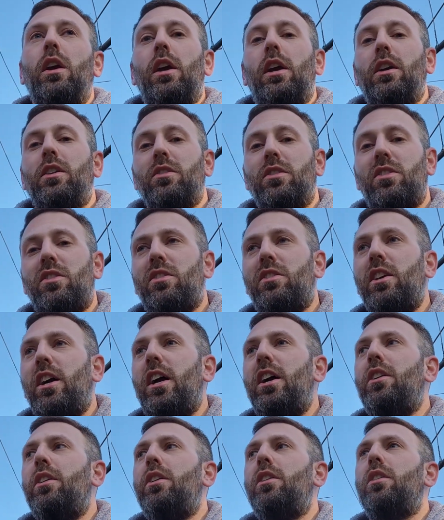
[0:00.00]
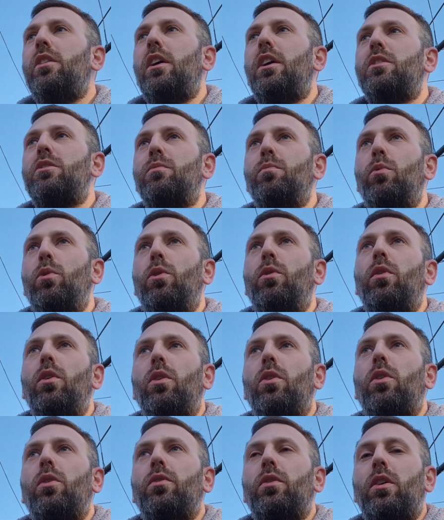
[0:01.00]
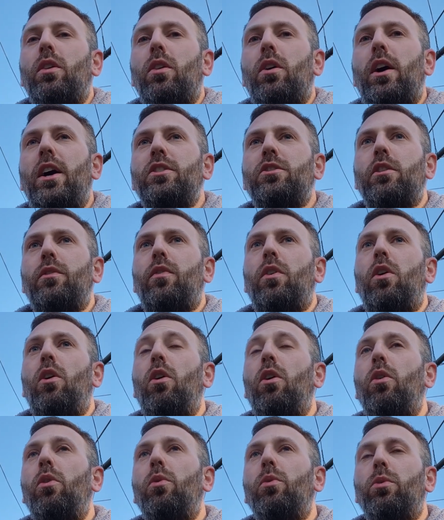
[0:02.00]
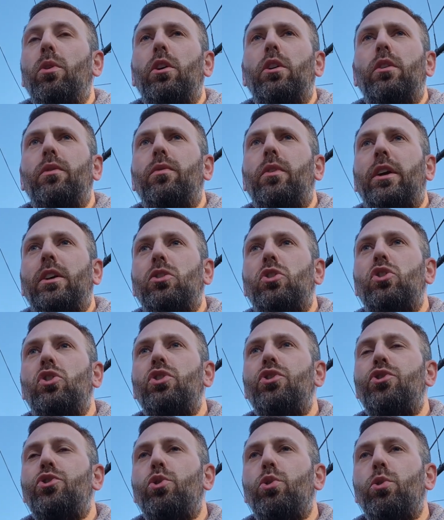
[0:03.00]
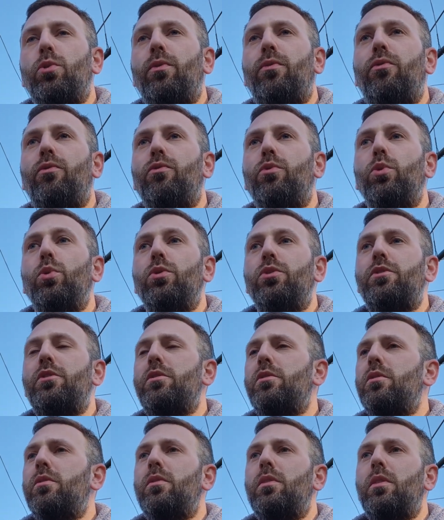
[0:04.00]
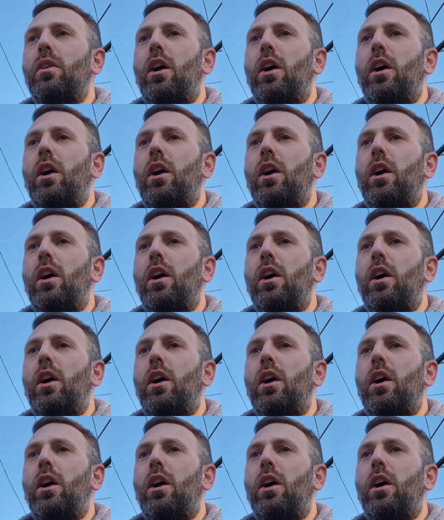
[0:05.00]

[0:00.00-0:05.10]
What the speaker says: Instead, it's more along the lines of a whole lot of stewed fruits,